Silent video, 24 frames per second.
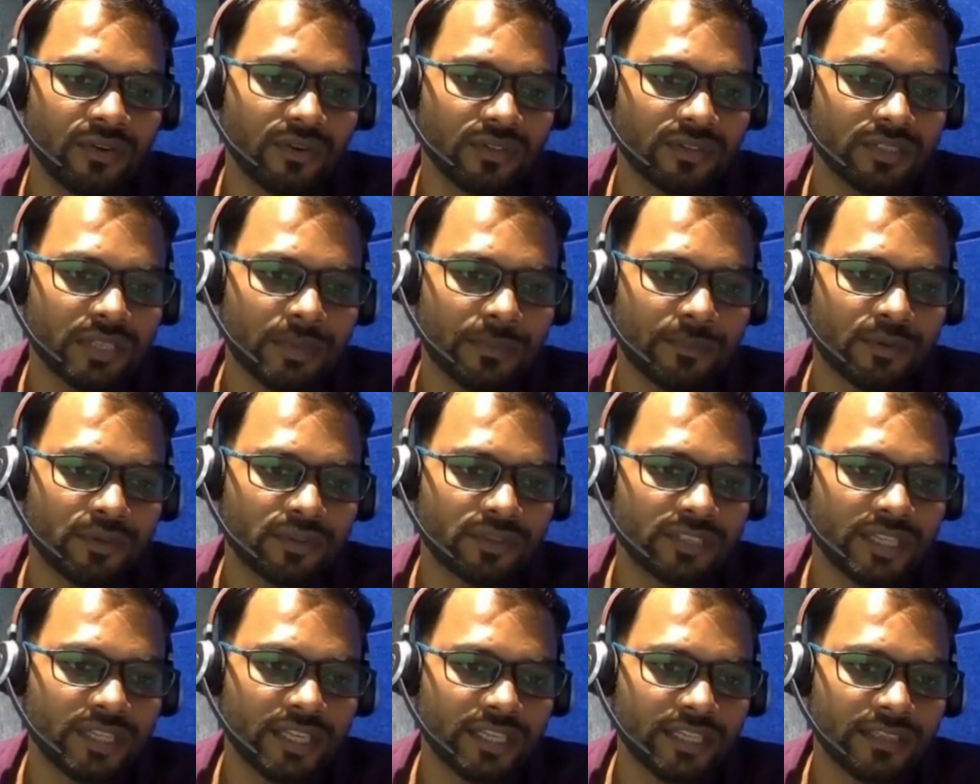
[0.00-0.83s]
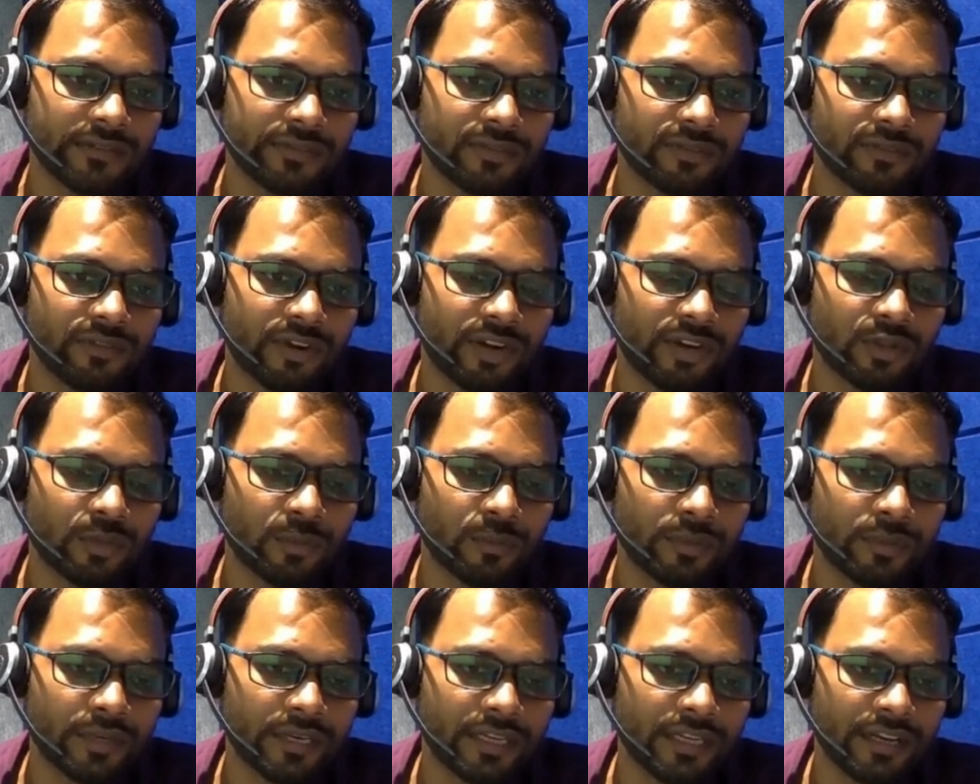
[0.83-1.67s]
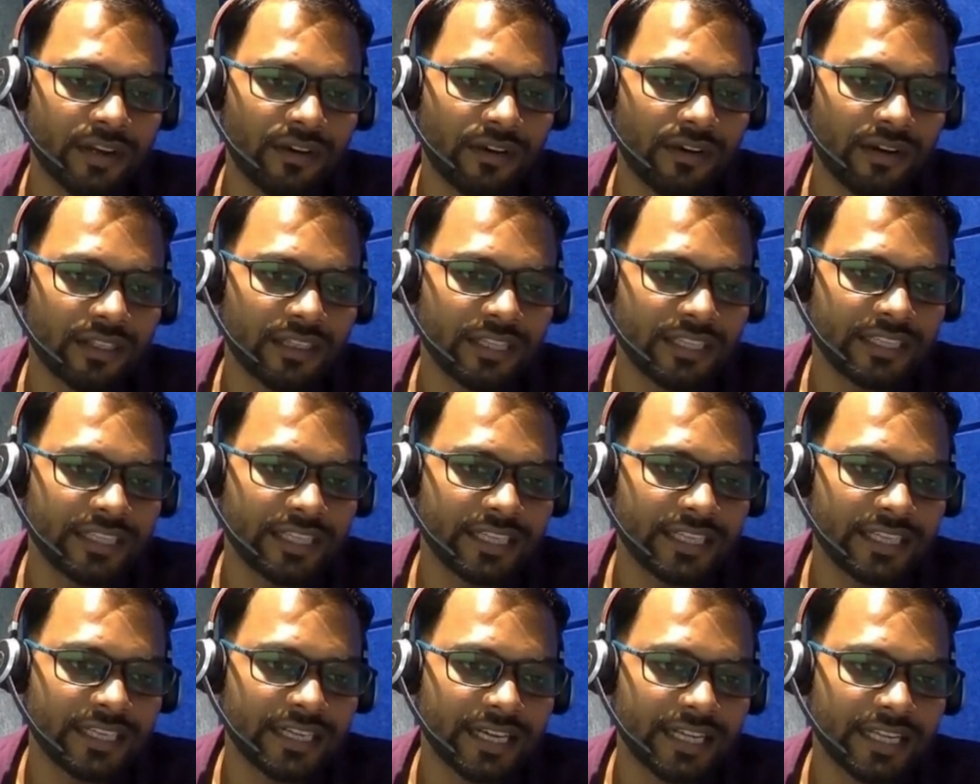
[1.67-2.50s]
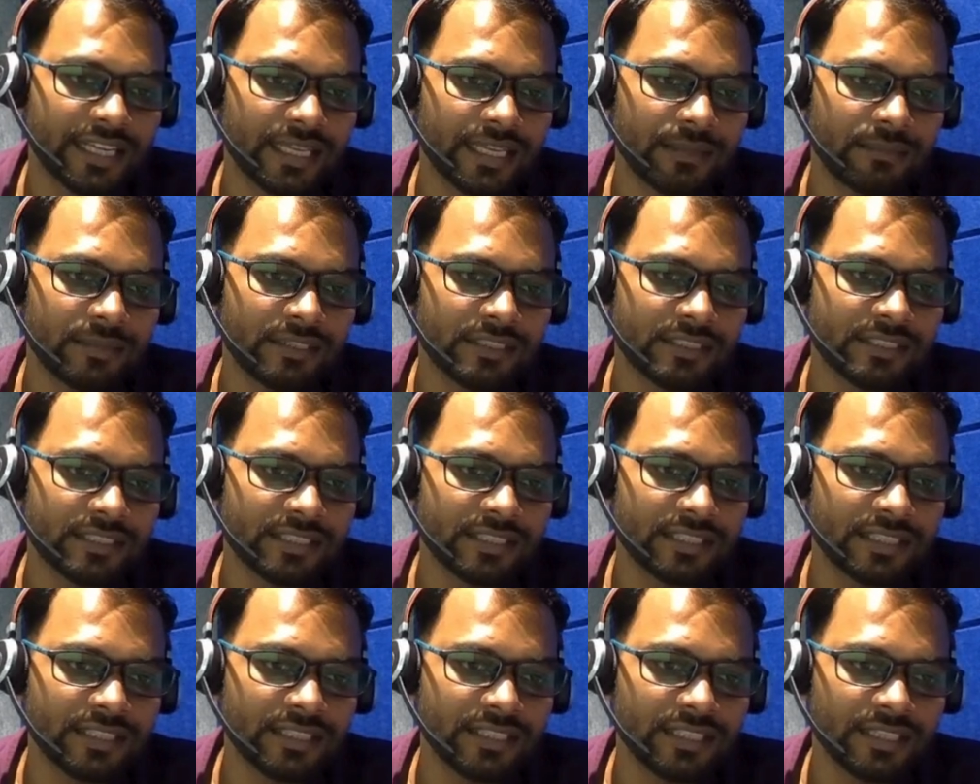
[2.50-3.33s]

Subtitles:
suppose that if you want to print all the data abc,